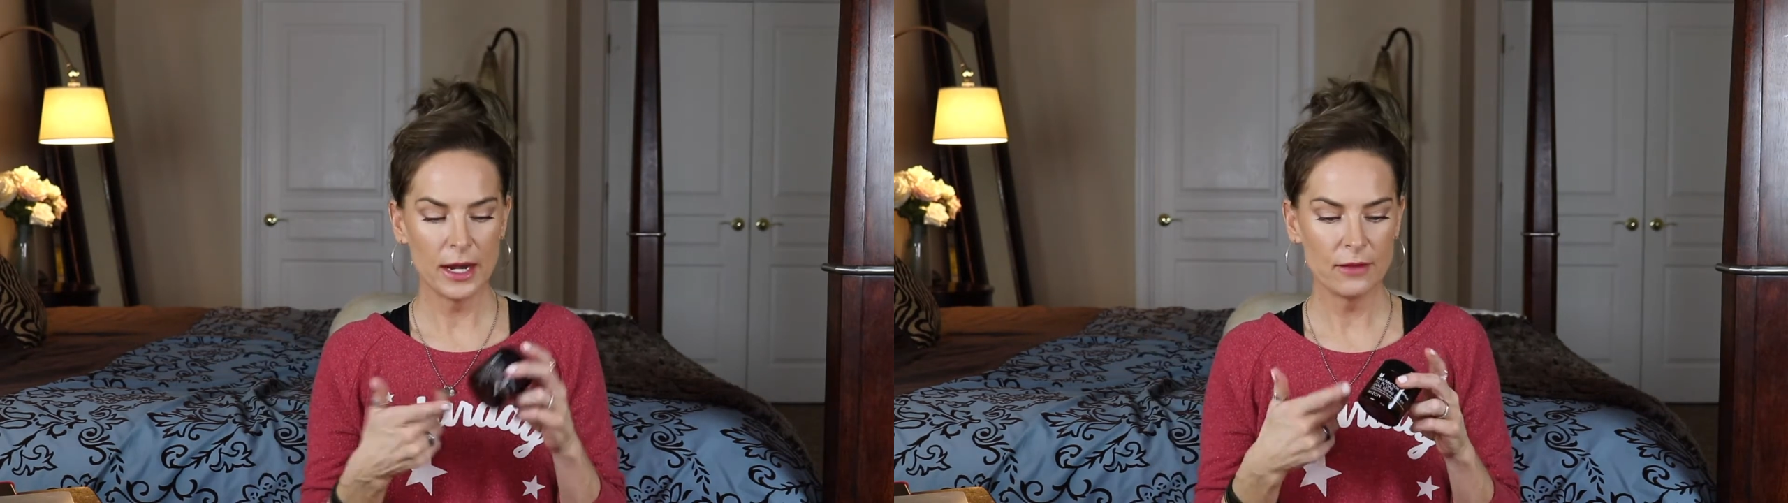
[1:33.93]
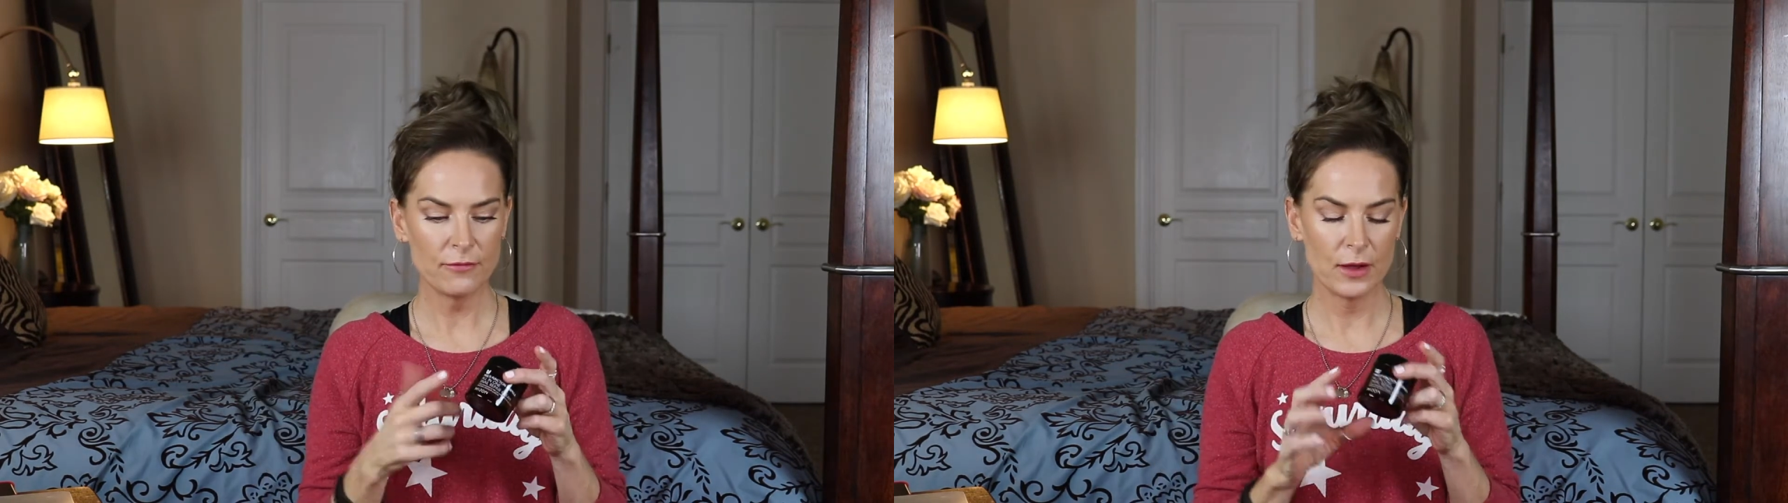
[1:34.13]

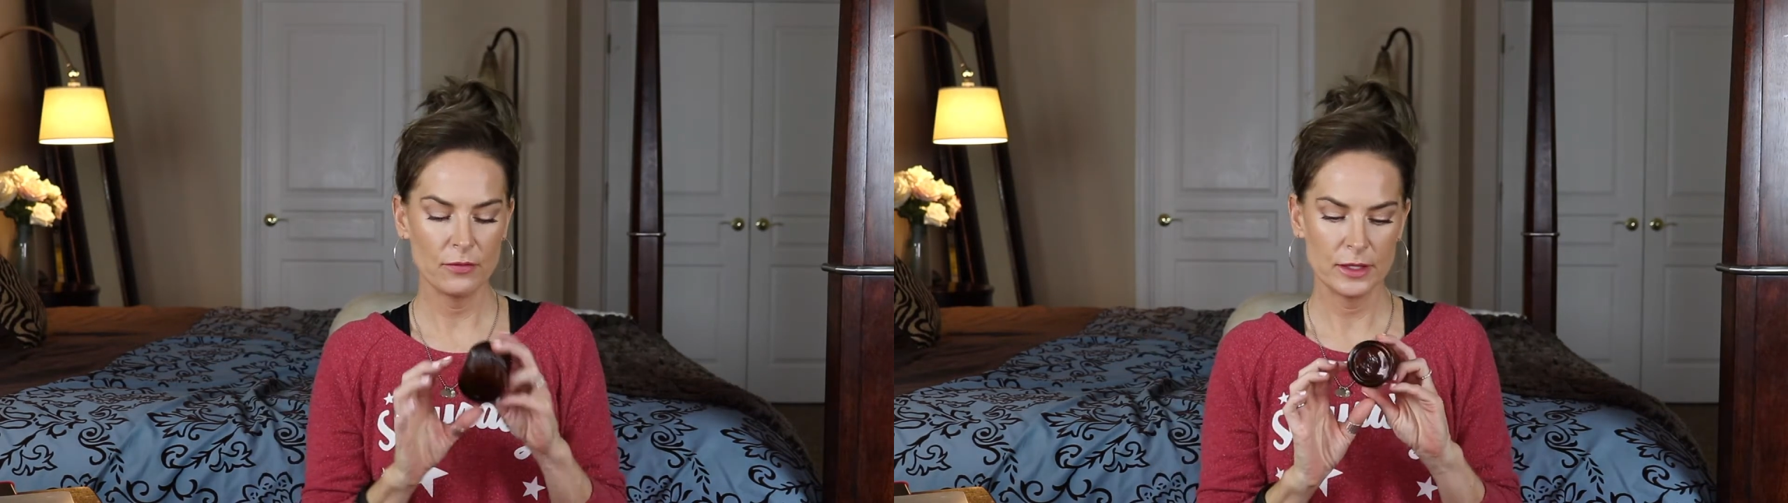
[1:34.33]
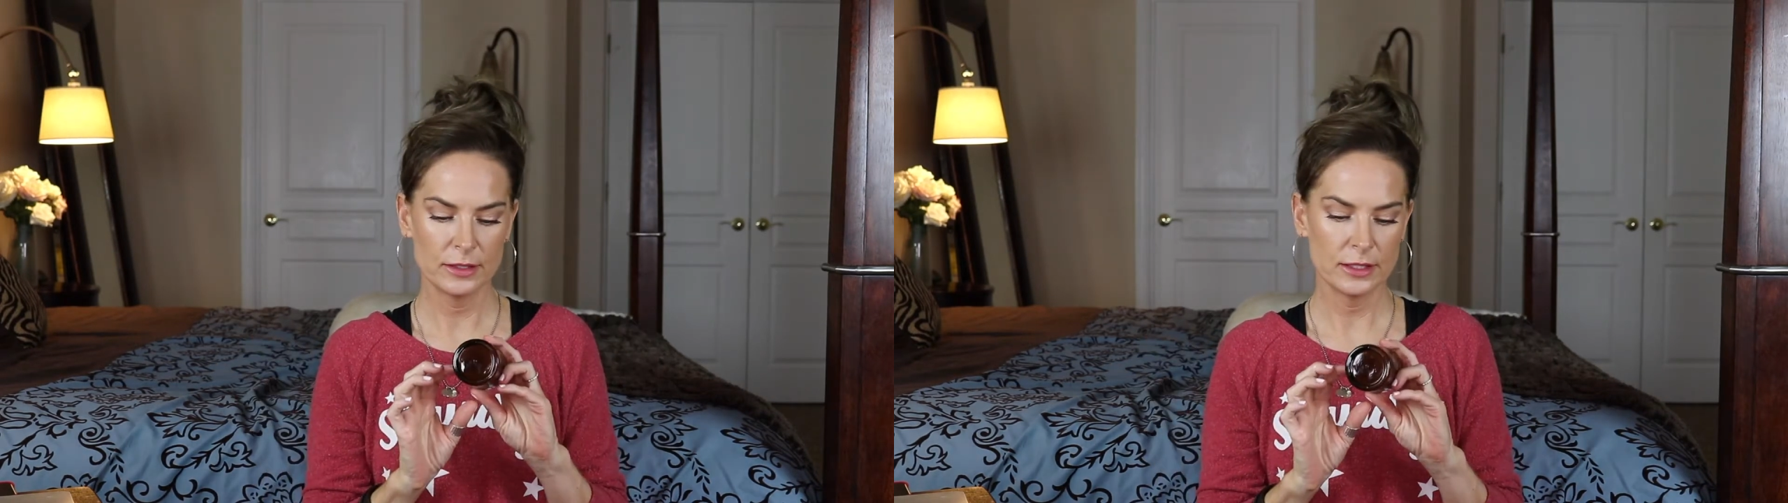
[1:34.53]
I
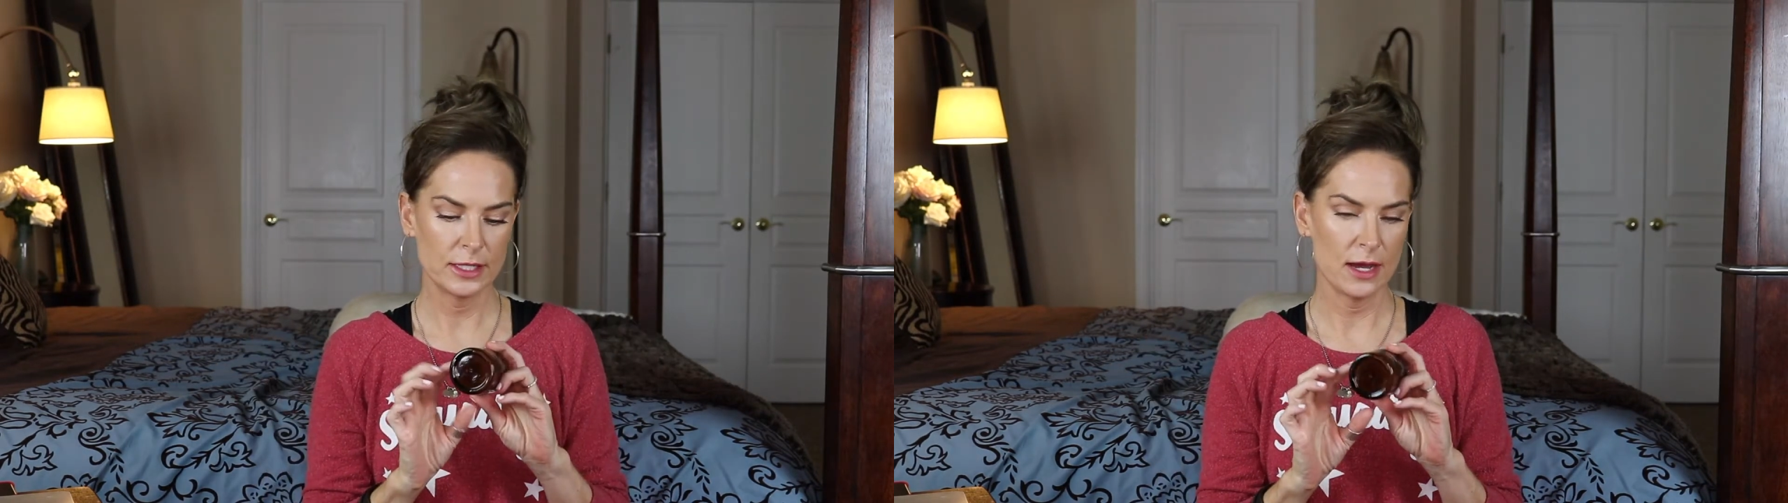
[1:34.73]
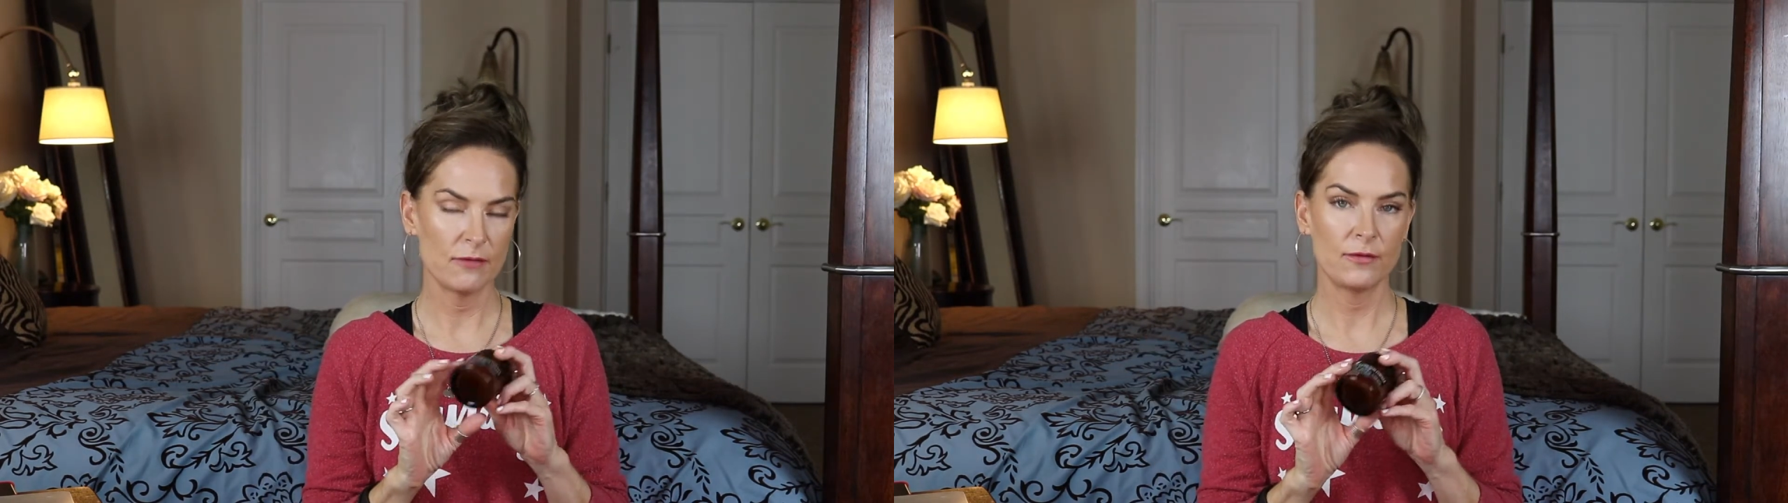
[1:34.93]
found this
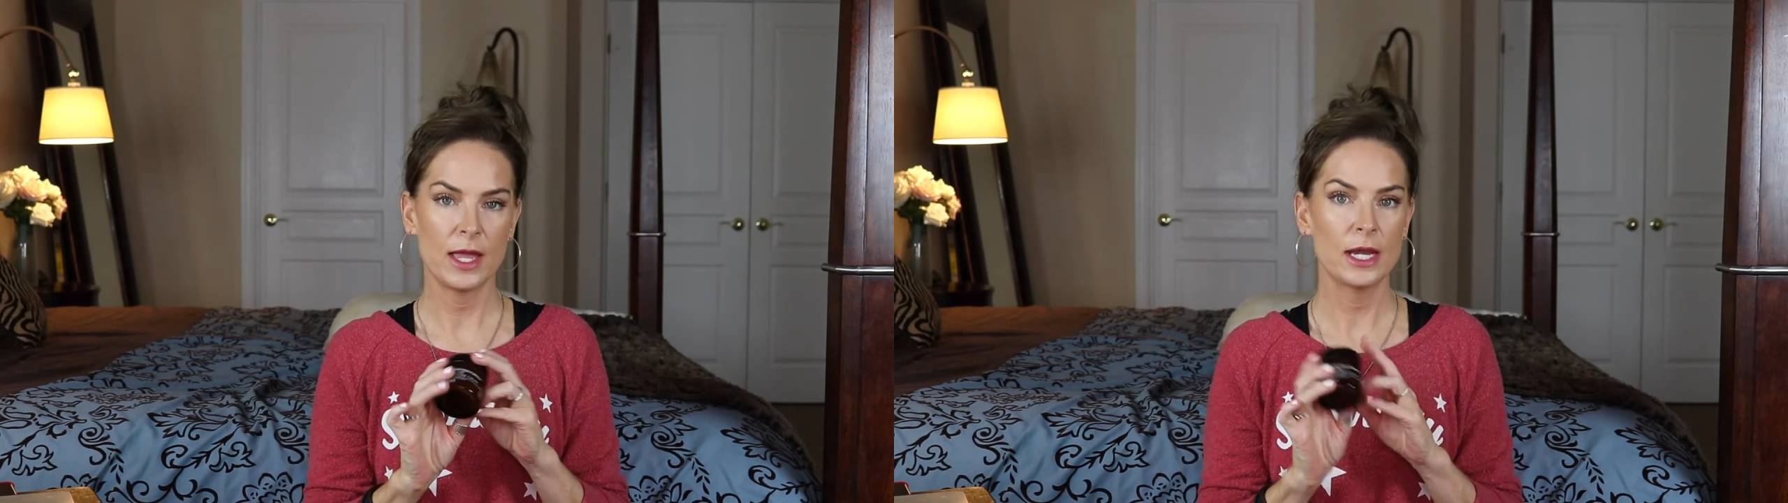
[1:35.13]
stuff